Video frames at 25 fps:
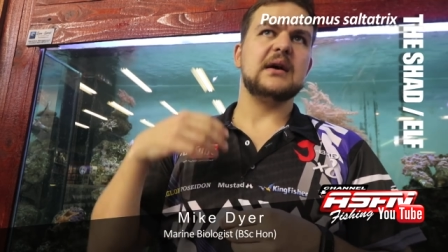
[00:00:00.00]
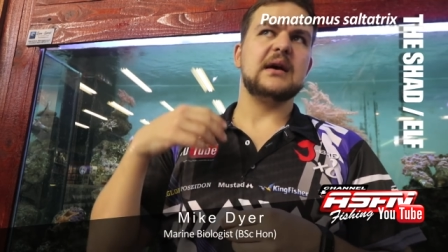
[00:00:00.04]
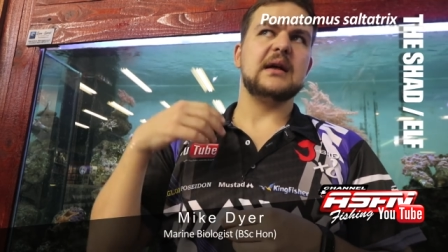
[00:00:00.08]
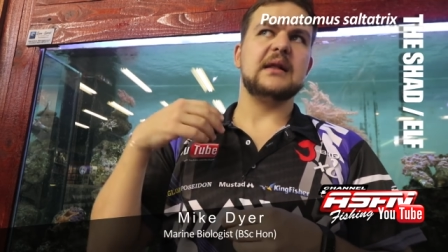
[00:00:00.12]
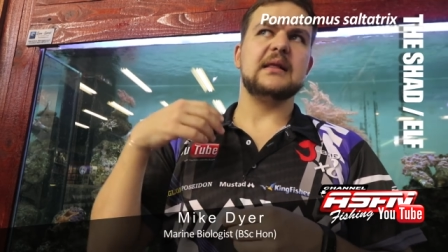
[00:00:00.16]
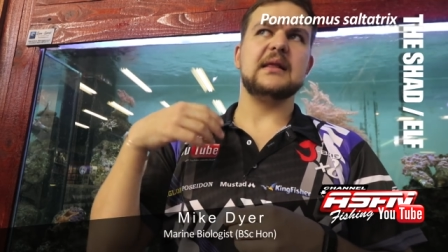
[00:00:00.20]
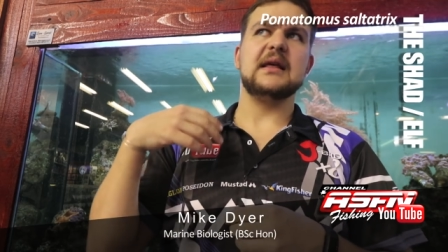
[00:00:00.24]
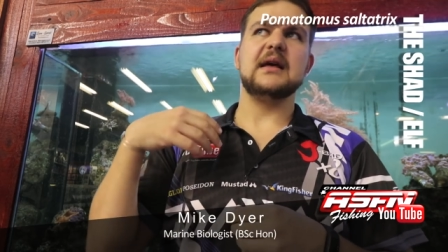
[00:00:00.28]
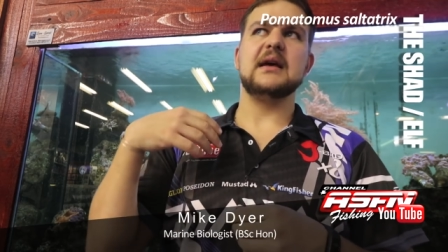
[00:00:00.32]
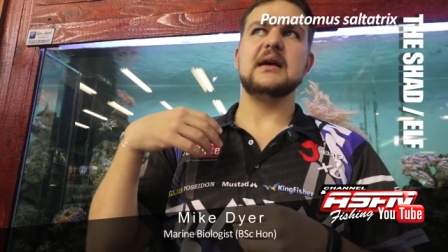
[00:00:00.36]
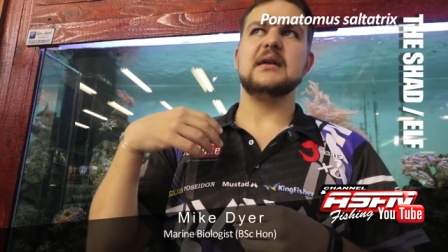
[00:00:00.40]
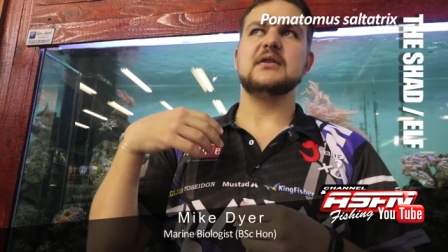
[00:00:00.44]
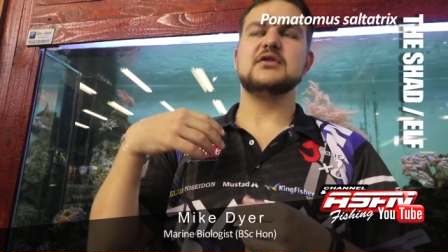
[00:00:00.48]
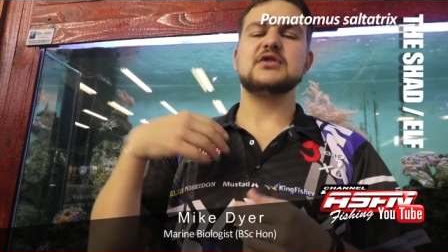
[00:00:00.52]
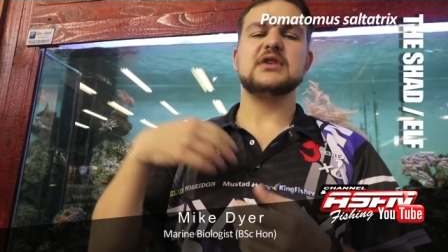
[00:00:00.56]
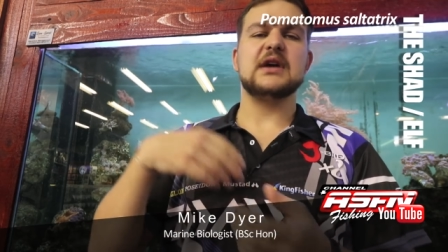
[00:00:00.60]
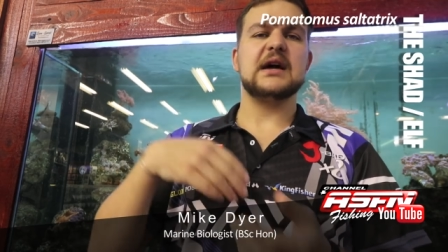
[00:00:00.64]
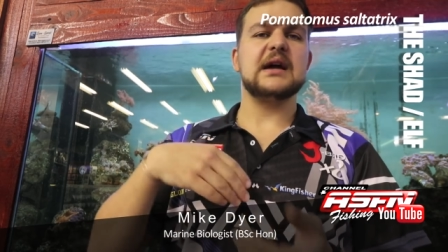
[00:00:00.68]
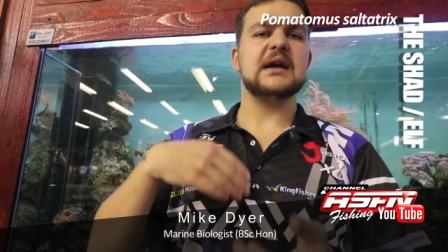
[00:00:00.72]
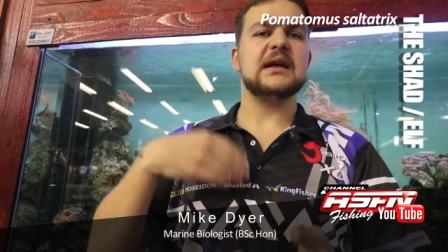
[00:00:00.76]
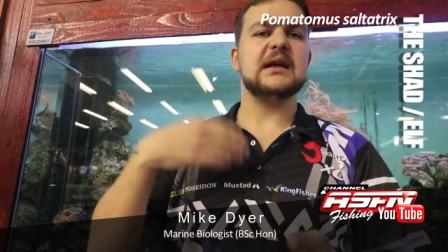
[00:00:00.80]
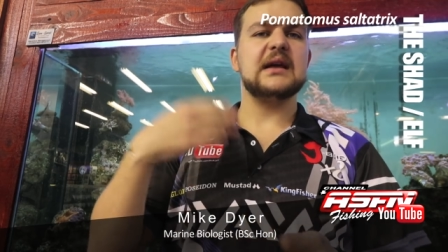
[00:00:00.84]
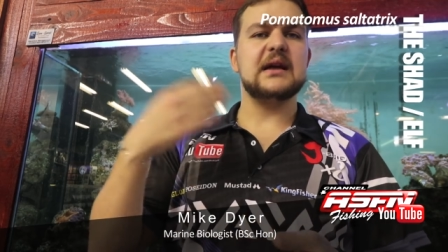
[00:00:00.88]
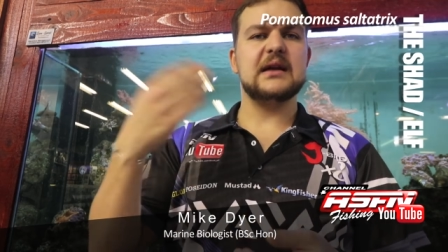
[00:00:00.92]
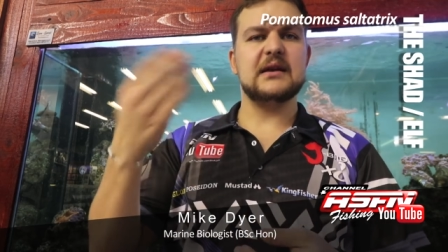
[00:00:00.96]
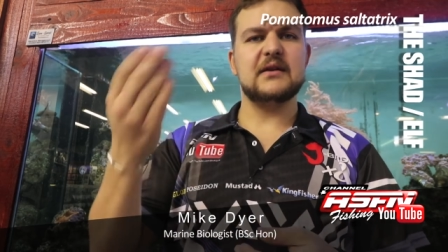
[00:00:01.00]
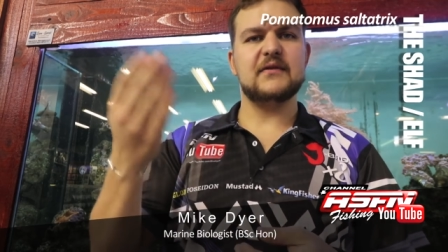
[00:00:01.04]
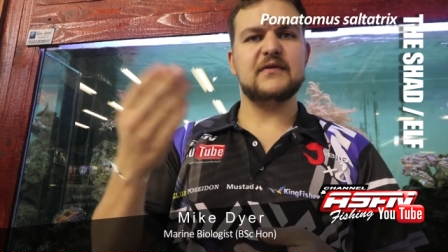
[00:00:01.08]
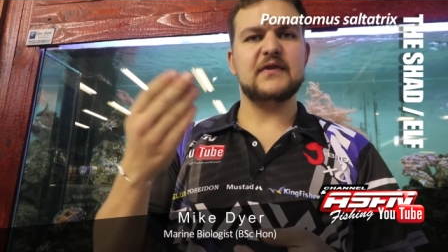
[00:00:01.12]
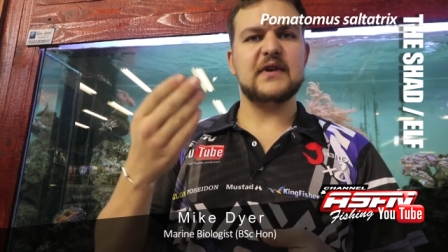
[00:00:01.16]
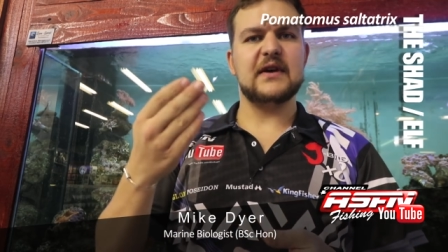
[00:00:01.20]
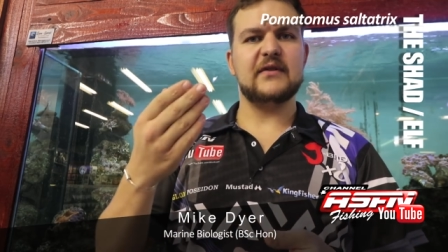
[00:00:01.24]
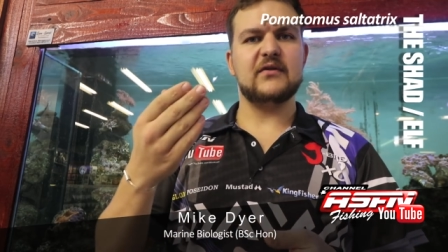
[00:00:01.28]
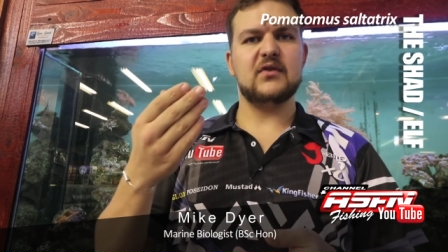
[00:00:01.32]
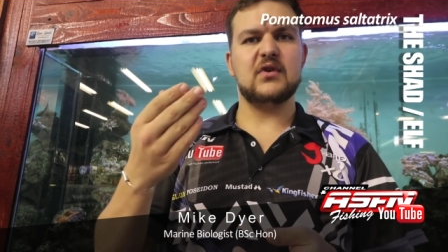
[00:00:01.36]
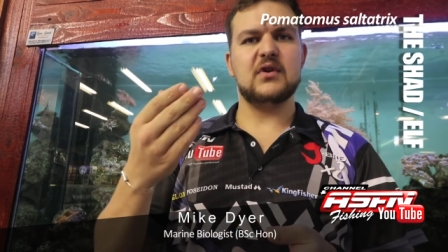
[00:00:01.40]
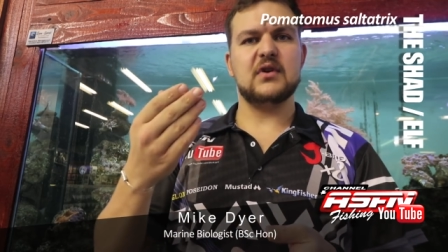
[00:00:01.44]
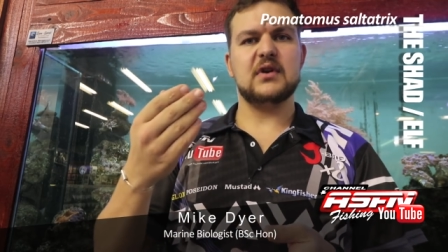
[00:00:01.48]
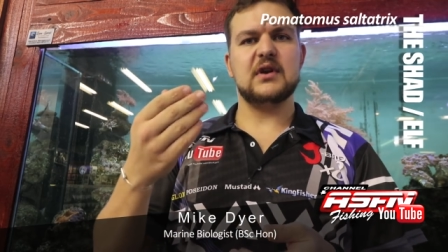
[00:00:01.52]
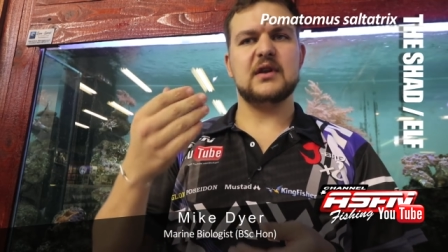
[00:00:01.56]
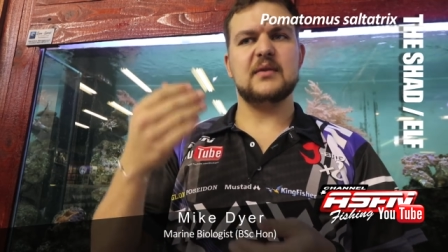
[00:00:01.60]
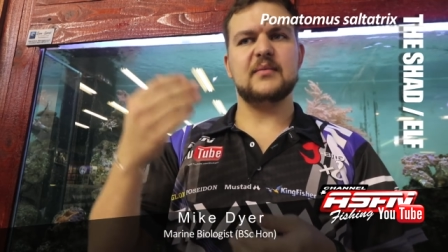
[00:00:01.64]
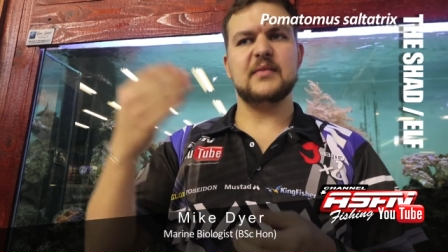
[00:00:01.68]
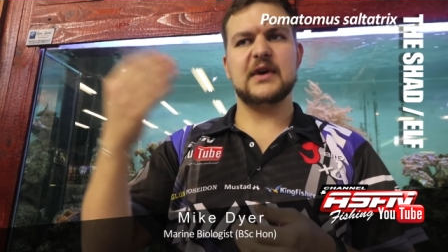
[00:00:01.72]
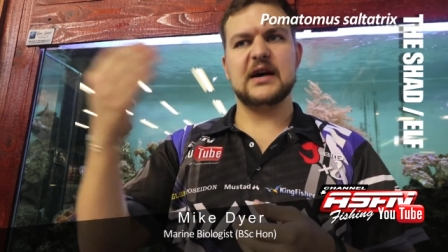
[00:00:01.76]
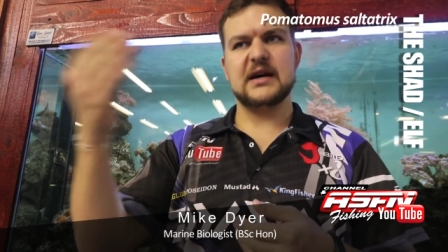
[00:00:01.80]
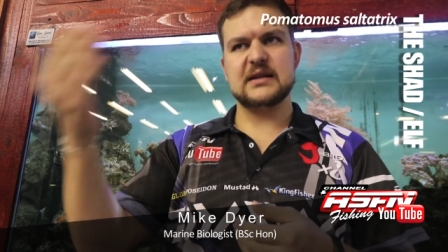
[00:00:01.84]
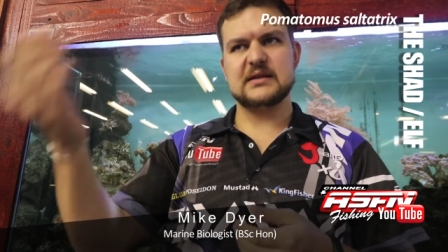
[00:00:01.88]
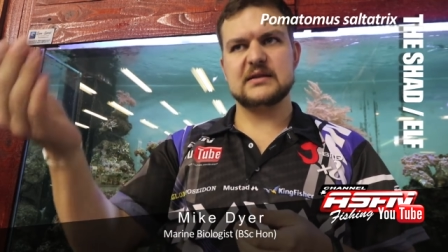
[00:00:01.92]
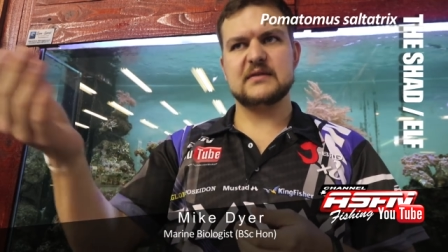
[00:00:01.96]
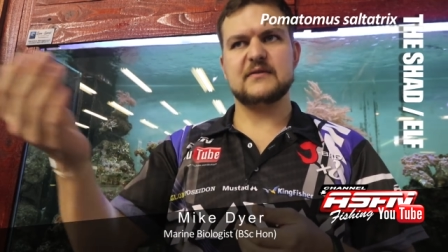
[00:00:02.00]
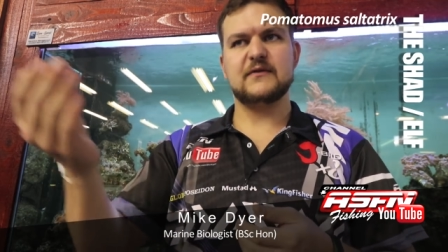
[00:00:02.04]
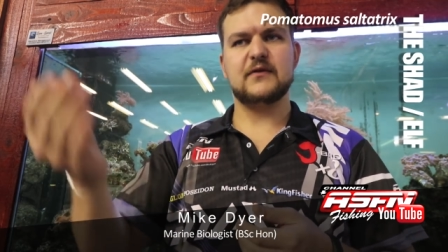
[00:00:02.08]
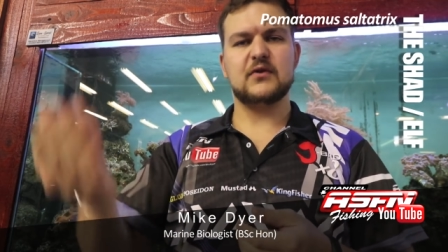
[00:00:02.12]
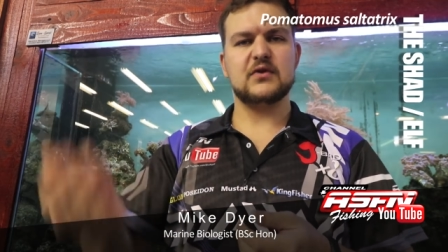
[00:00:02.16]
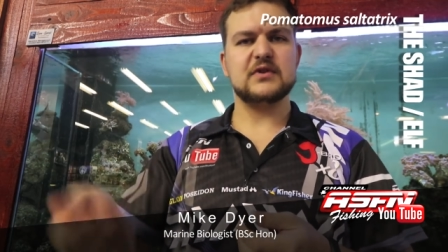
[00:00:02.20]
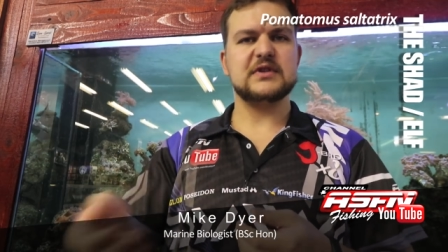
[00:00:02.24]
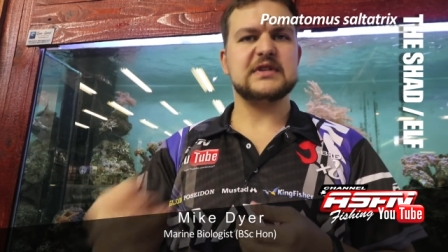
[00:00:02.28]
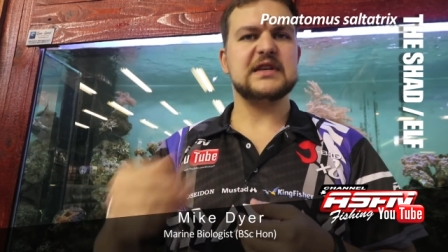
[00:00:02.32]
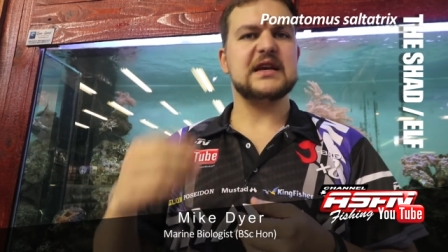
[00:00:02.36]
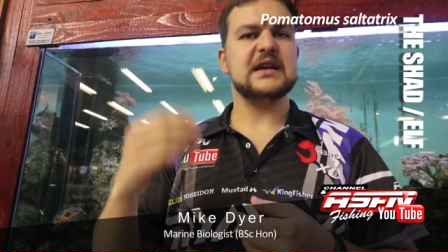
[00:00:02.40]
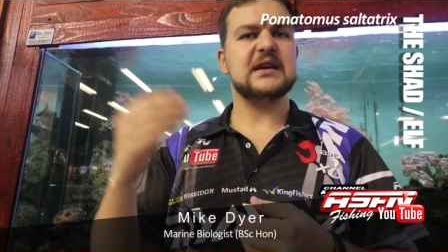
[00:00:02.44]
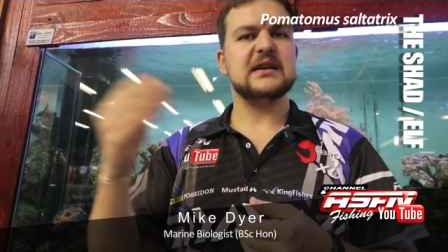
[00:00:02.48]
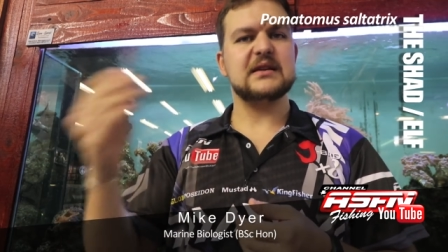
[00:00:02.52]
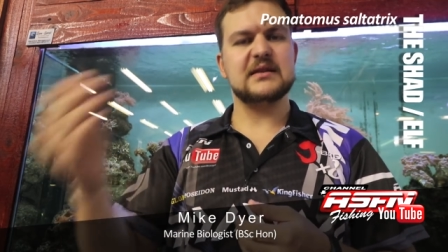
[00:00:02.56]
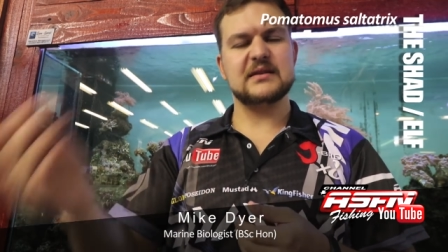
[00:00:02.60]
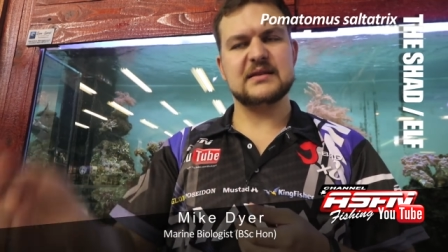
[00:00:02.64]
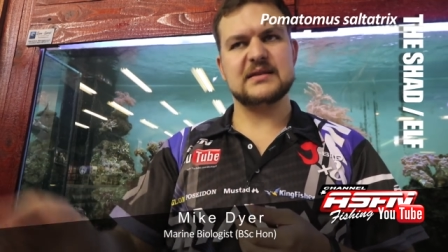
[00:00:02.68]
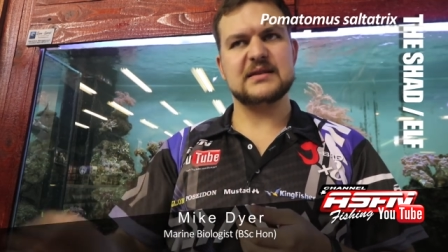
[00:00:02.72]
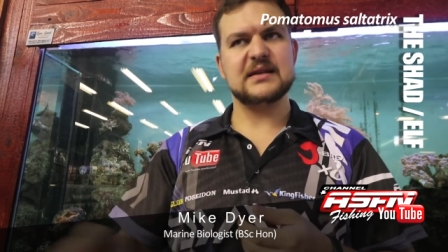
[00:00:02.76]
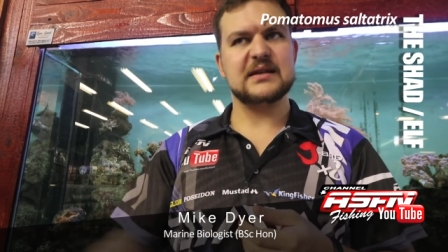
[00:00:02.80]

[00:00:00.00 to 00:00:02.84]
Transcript: And then try again if you haven't got any bites, four seconds,